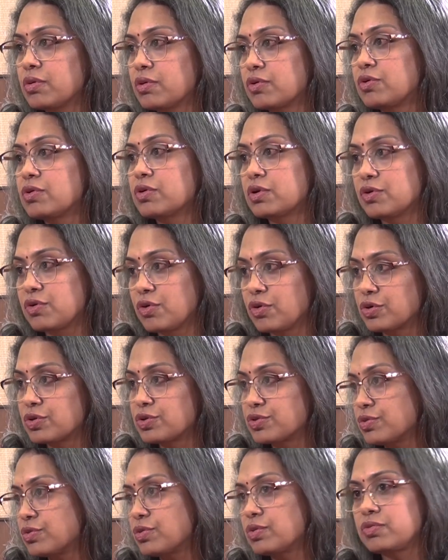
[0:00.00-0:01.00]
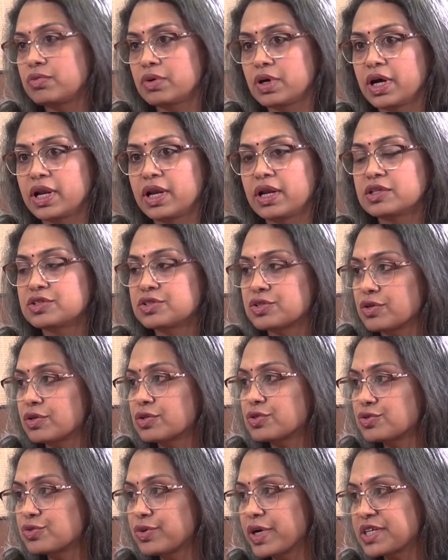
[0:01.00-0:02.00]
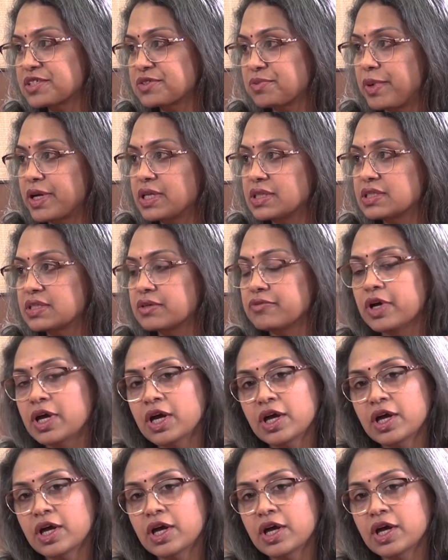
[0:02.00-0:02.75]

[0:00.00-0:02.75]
could go to, and it's not too expensive.